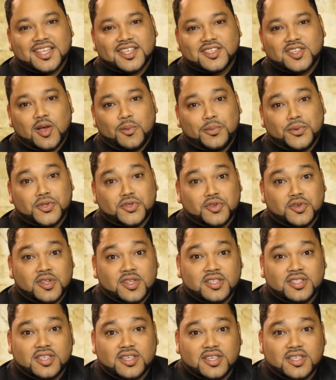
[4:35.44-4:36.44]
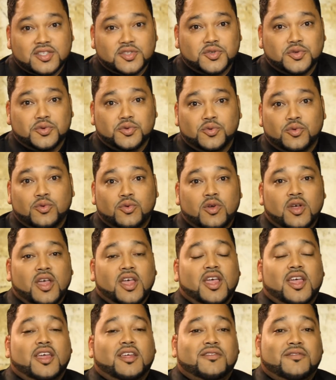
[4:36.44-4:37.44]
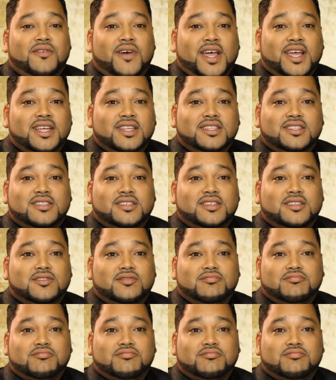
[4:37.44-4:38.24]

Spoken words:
this opportunity to invite